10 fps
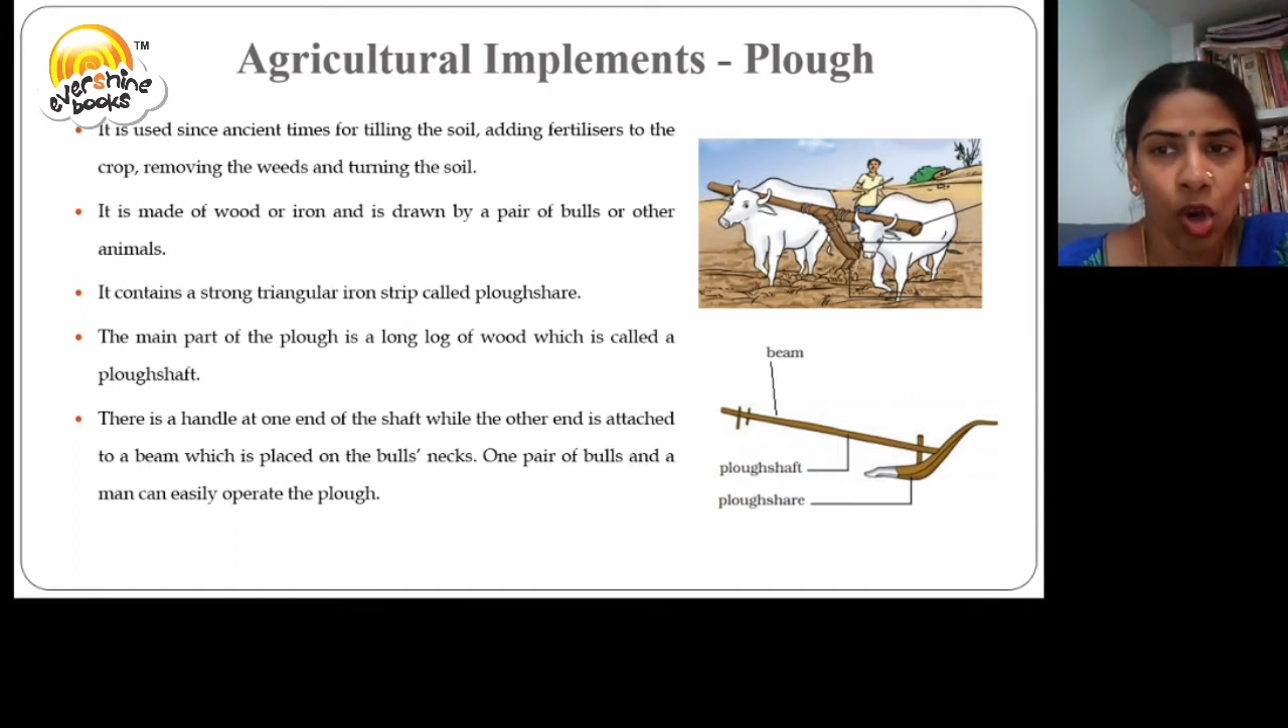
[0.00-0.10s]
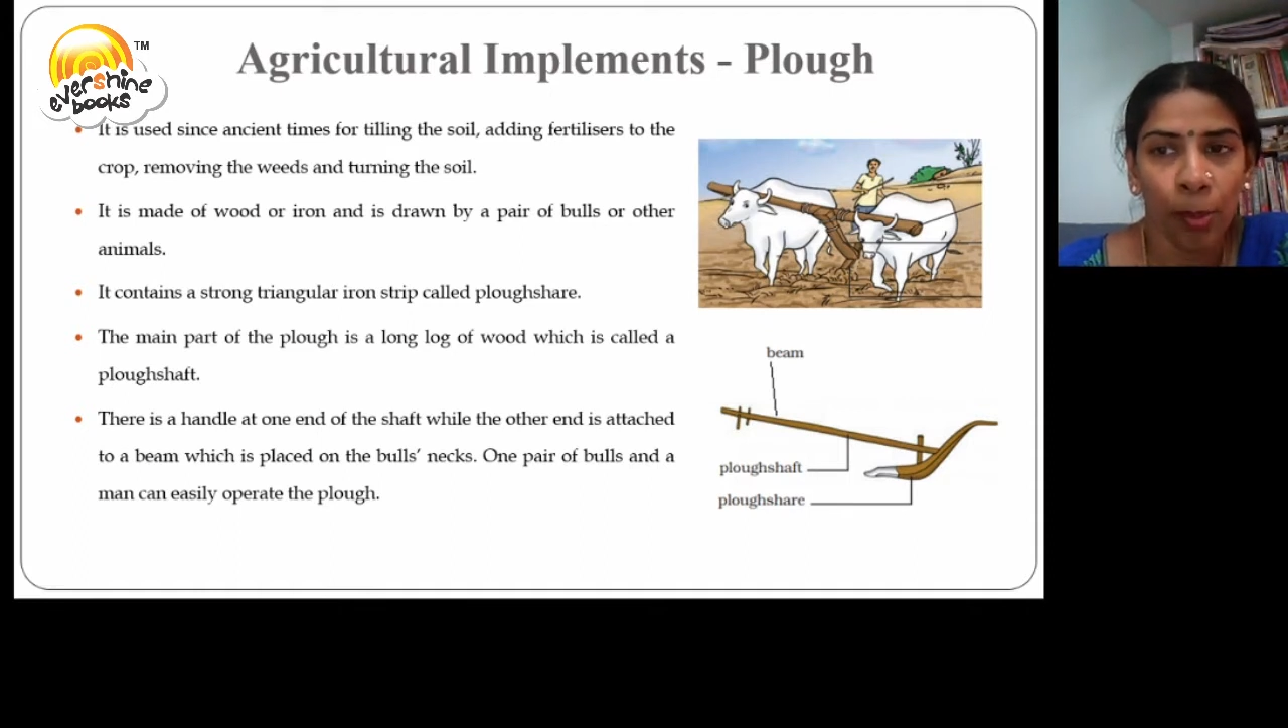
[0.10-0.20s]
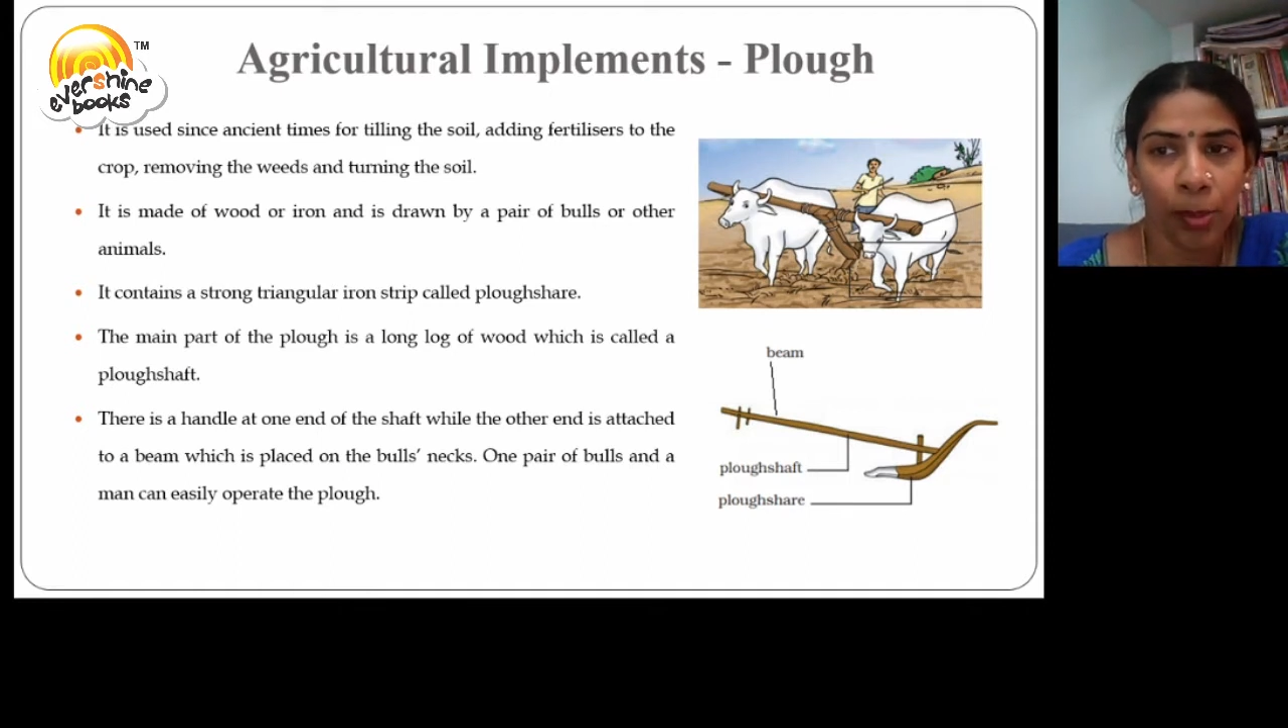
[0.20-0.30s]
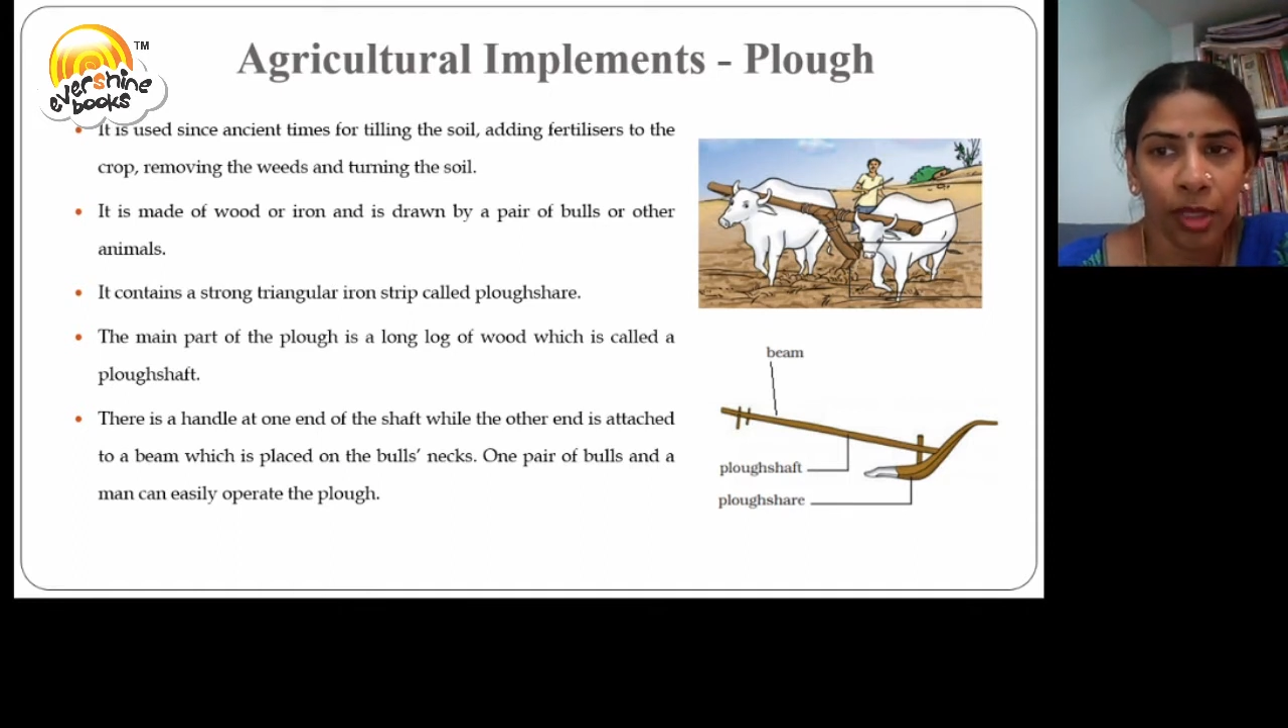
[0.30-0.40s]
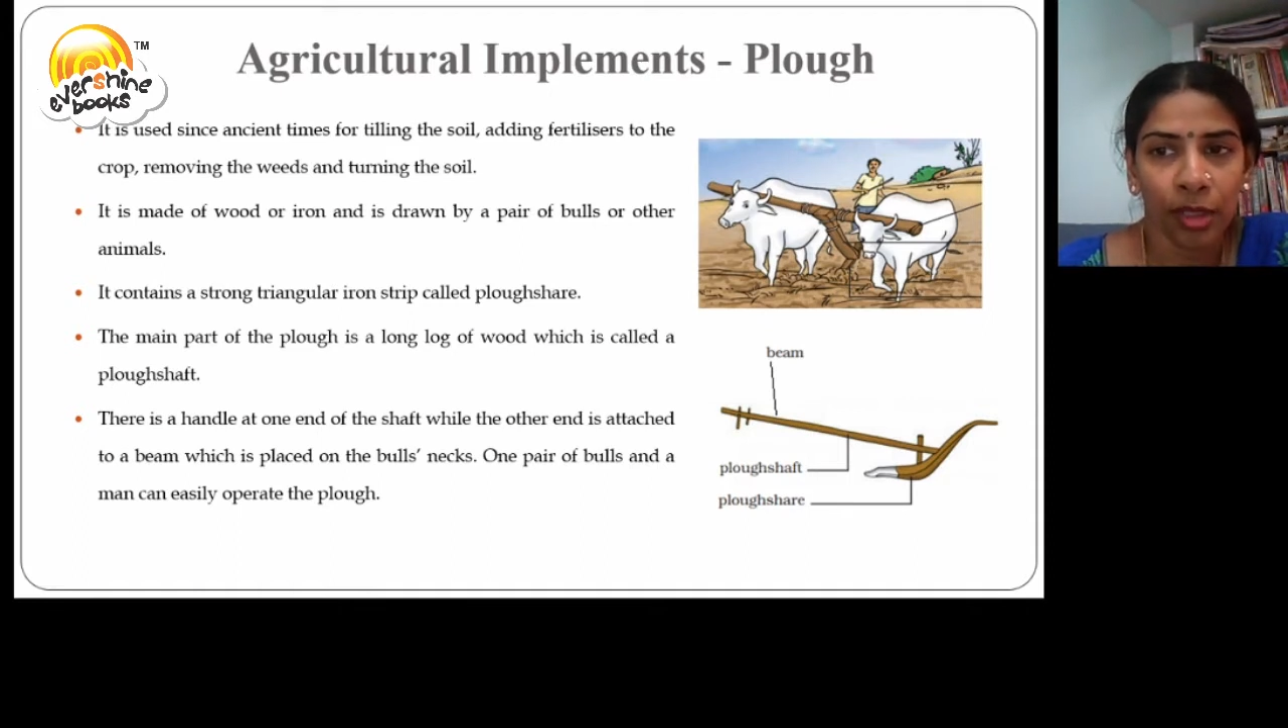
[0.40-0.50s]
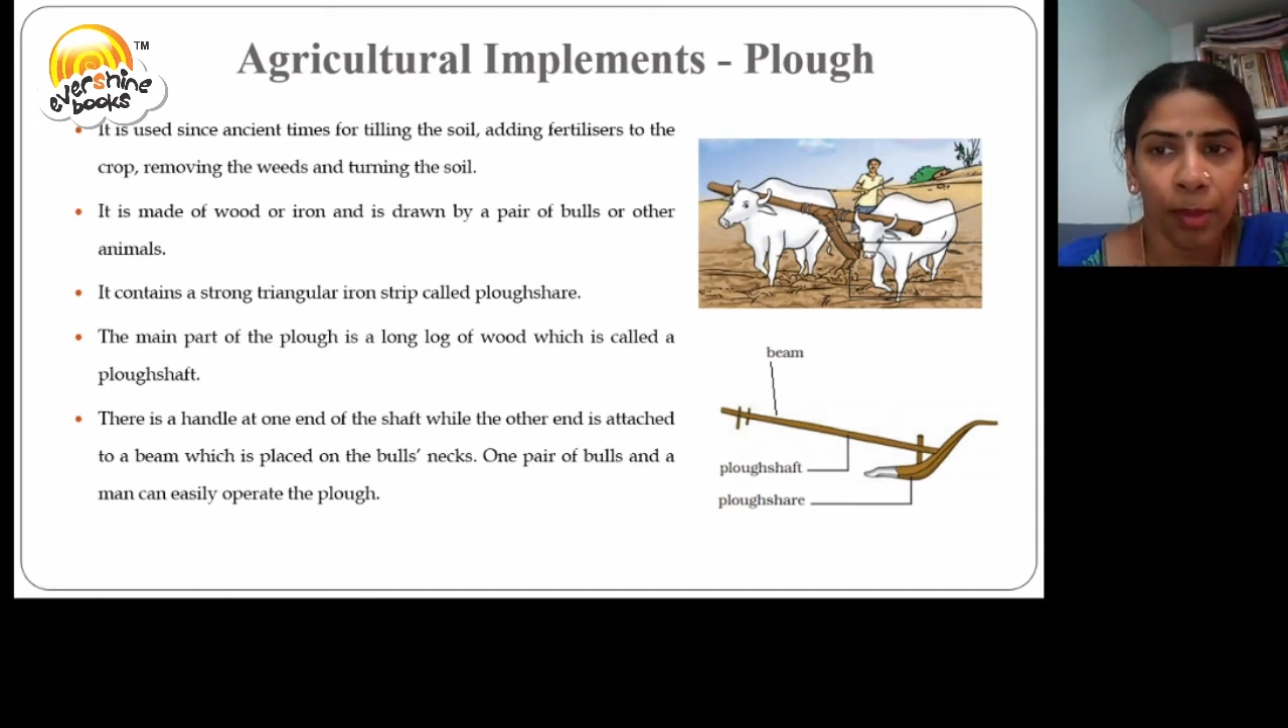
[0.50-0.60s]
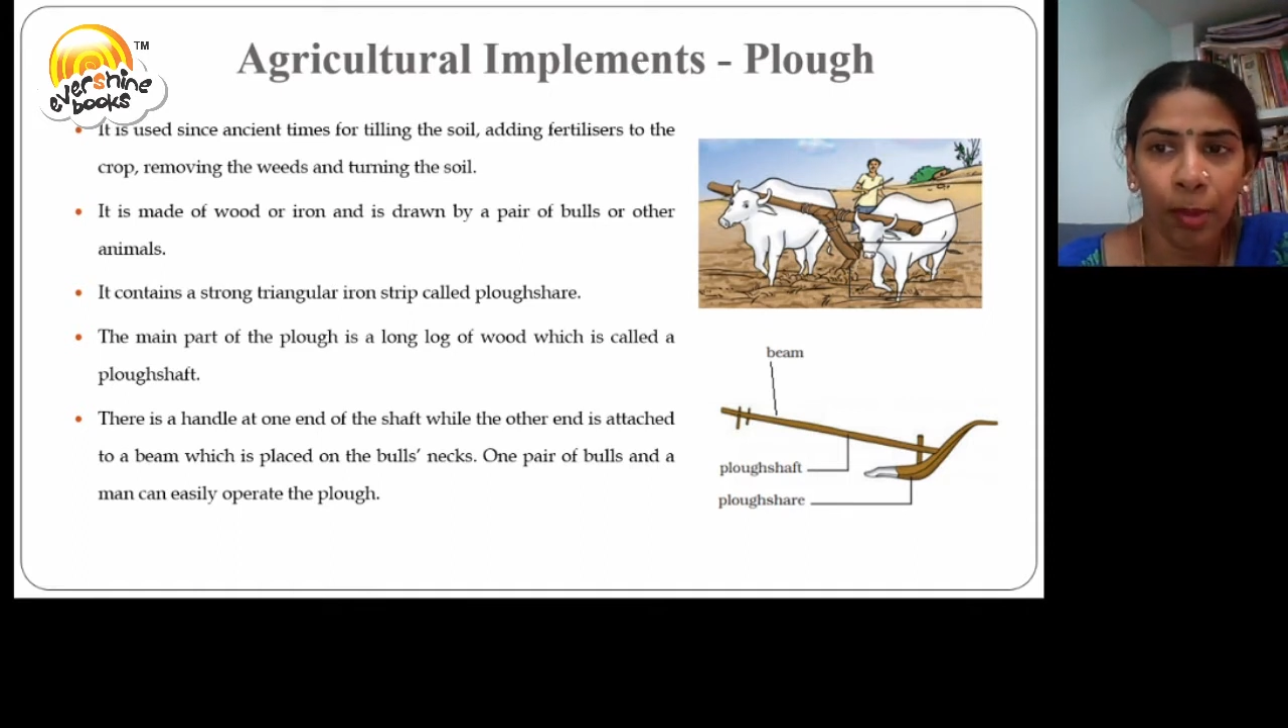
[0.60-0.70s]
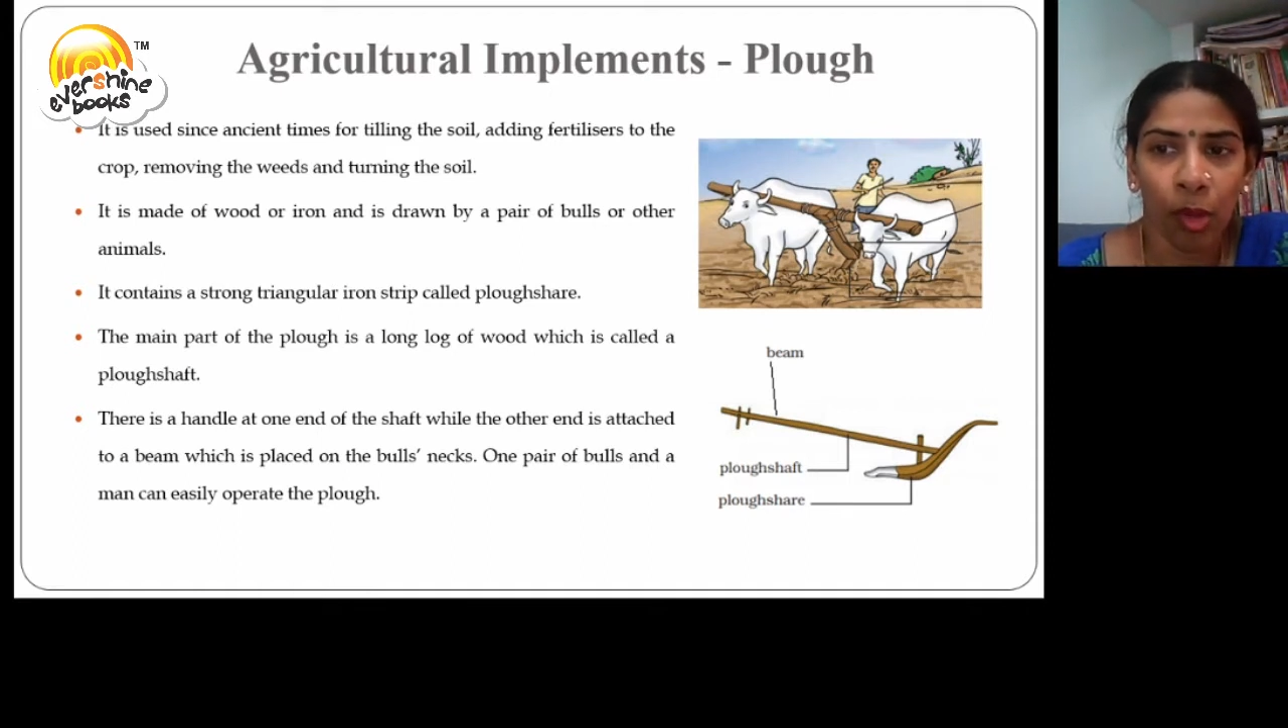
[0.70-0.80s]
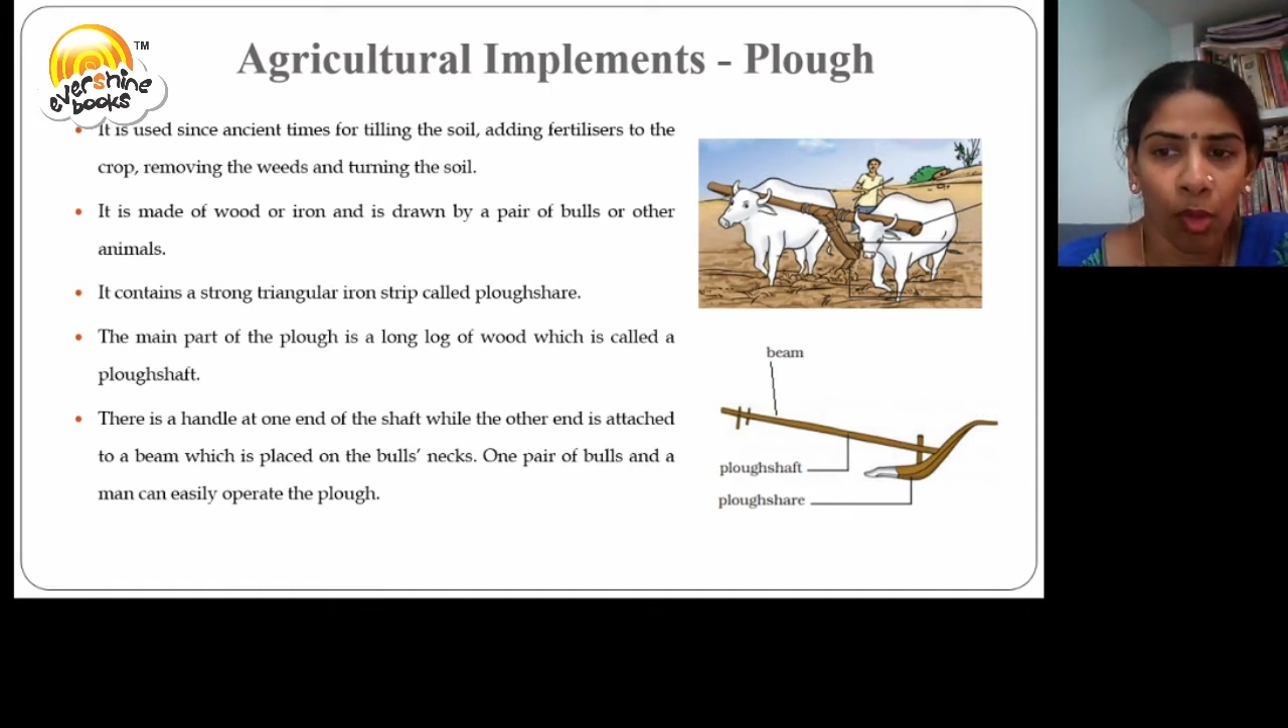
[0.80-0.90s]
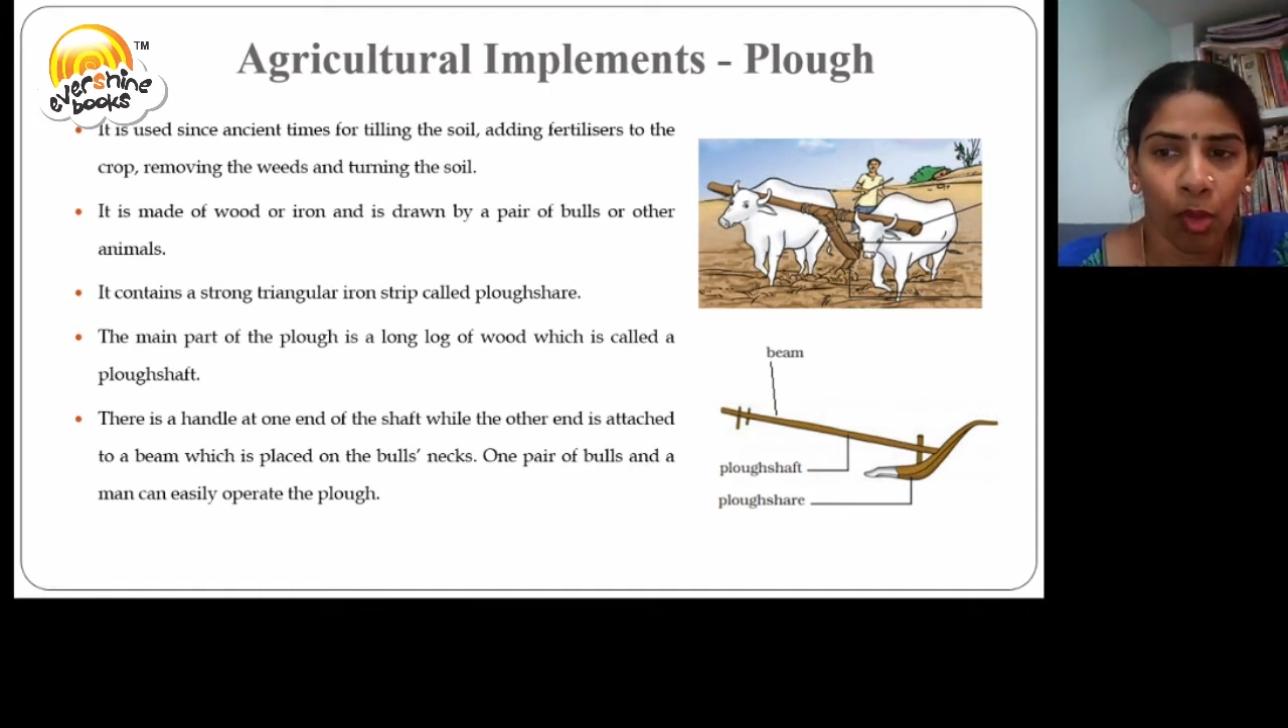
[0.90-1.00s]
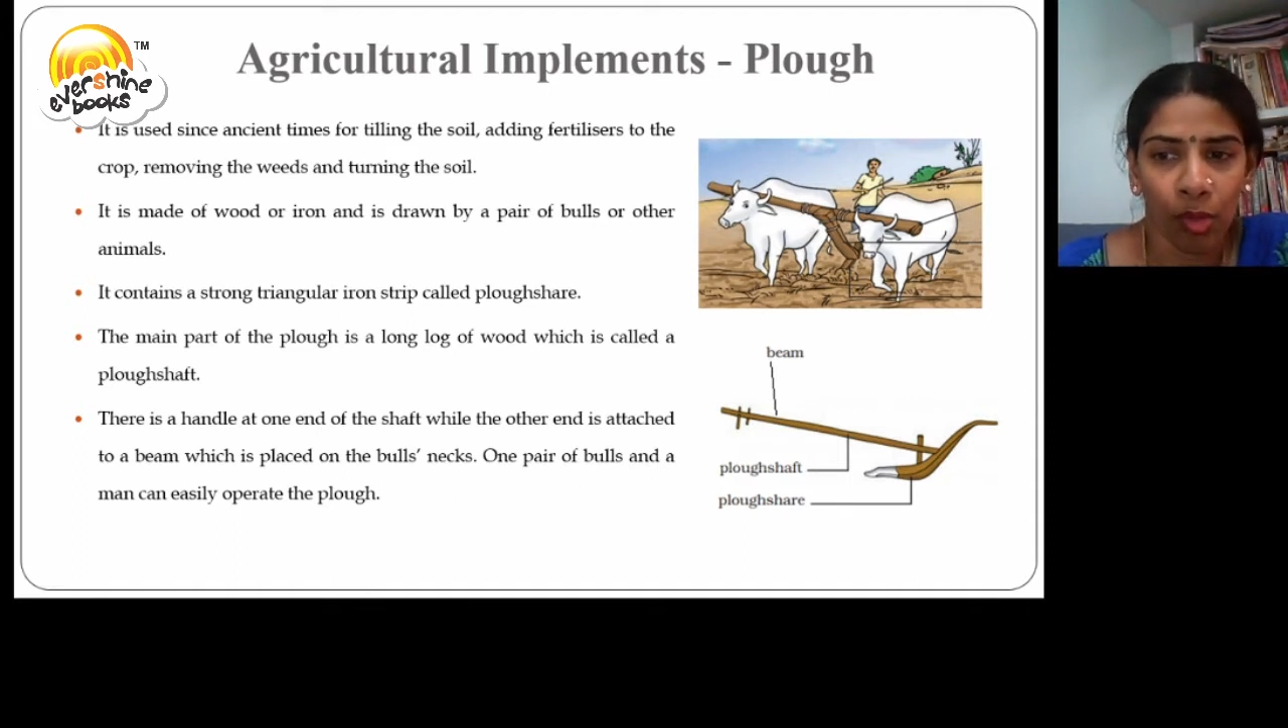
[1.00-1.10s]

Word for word: operate the plow.